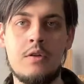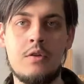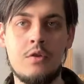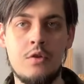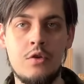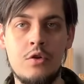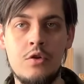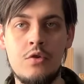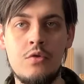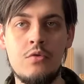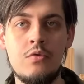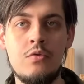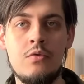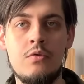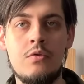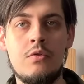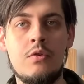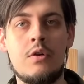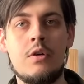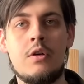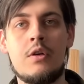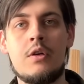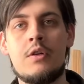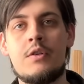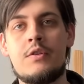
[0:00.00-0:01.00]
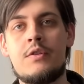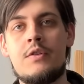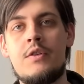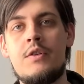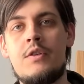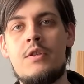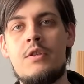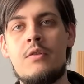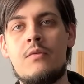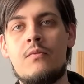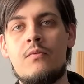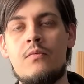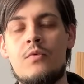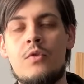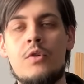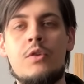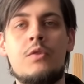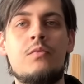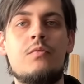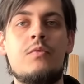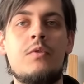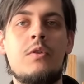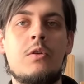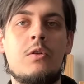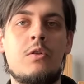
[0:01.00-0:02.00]
new system what
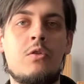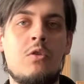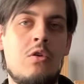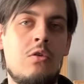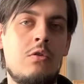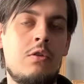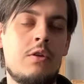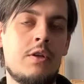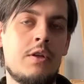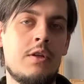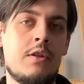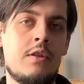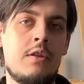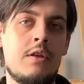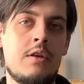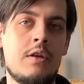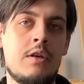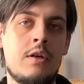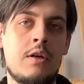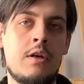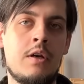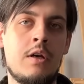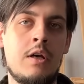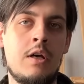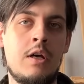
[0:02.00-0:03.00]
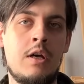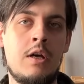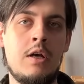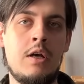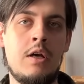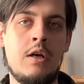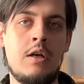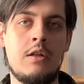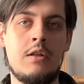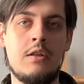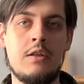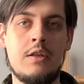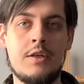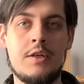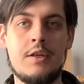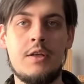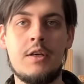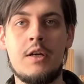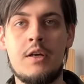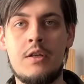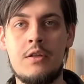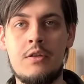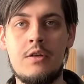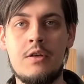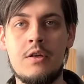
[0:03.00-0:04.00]
we're calling the
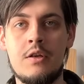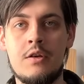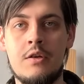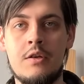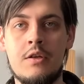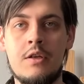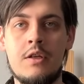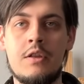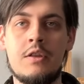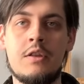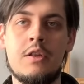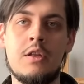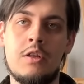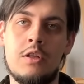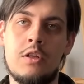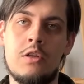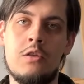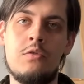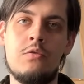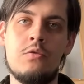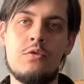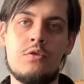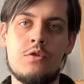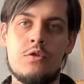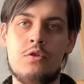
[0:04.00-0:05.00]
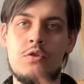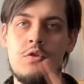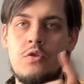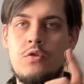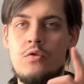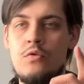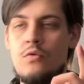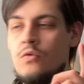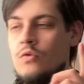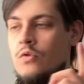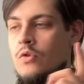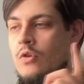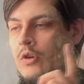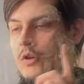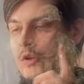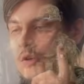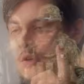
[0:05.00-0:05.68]
Legionnaire. It includes new